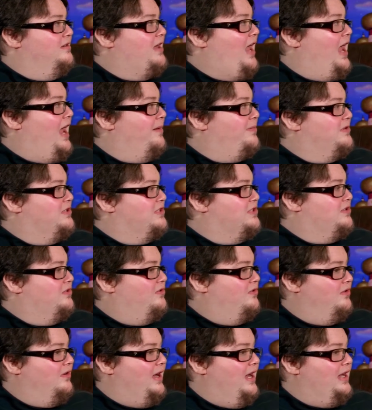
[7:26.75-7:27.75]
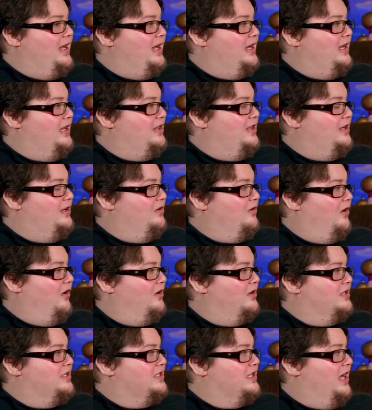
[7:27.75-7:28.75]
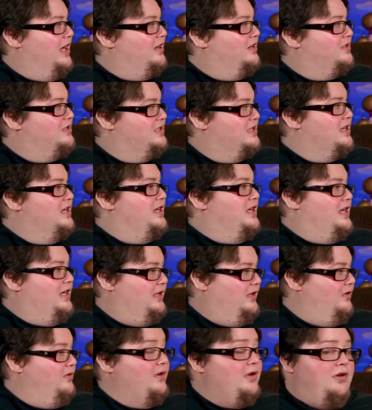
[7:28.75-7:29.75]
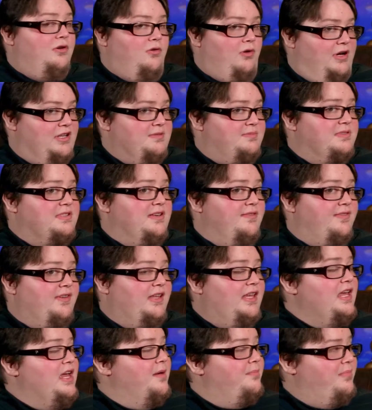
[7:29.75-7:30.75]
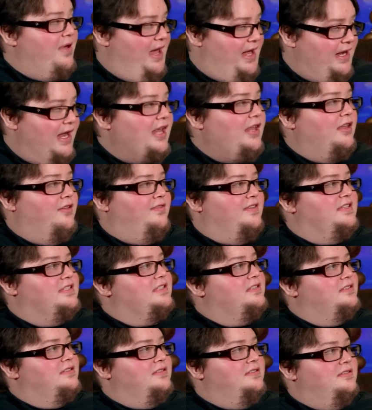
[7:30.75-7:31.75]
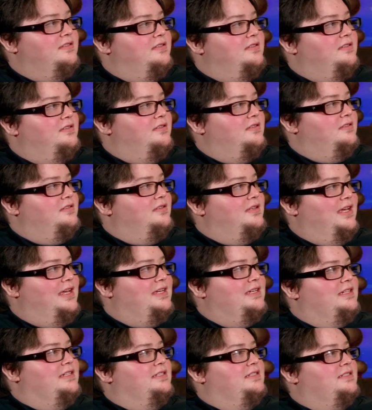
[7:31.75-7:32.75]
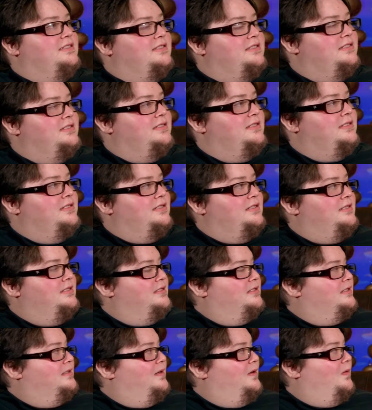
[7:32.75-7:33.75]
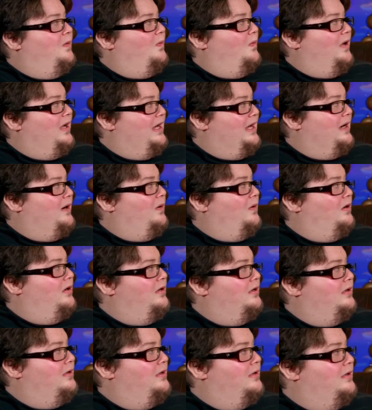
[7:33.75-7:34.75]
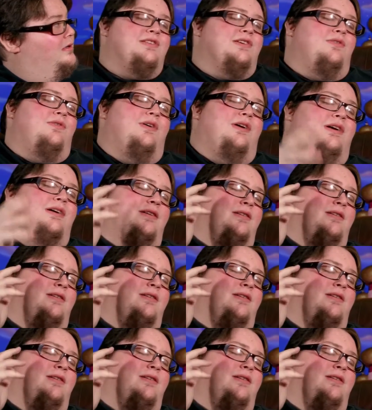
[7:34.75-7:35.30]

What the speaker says: happens to create anything your heart desires, including, quite specifically, a pet elephant. Huh. Wow! So,